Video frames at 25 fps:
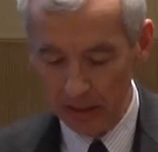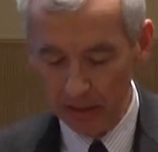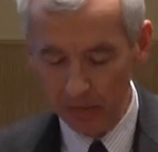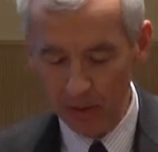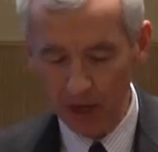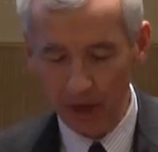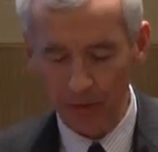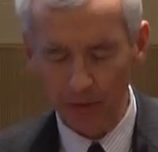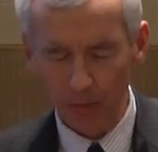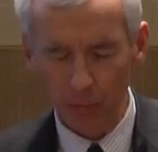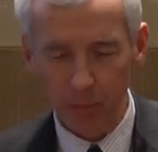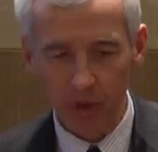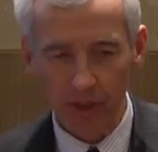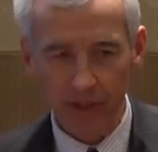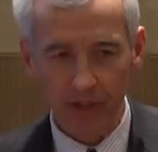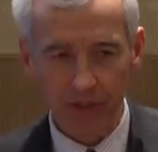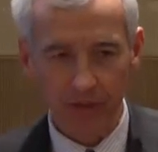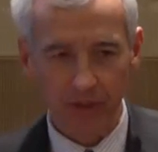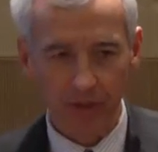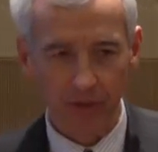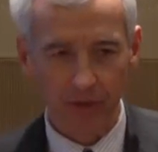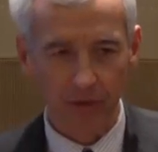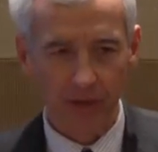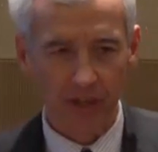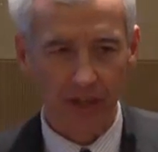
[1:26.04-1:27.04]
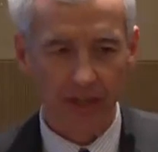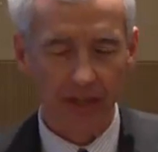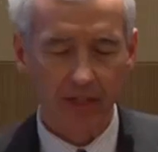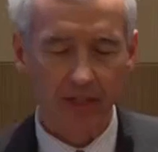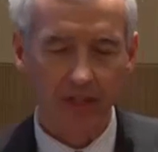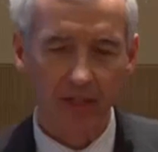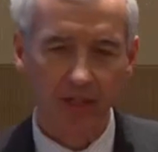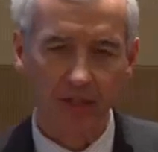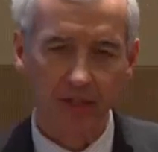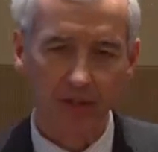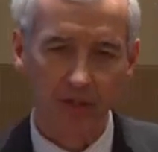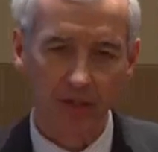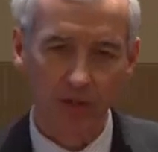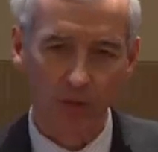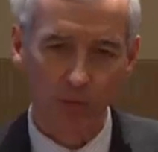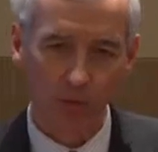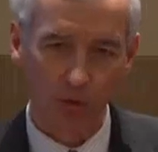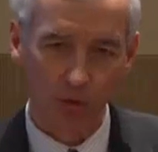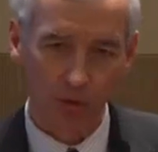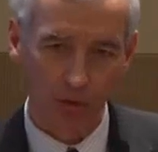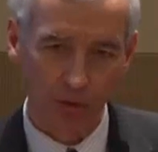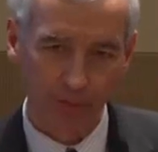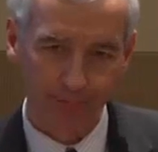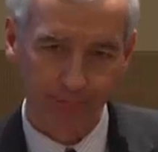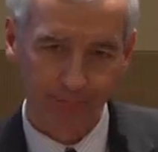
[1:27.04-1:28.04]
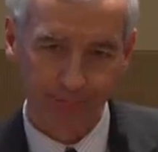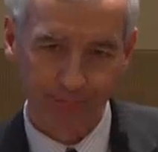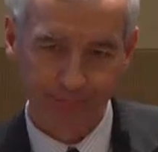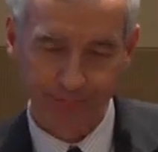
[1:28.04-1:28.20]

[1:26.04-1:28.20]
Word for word: about the place of the United States in the world.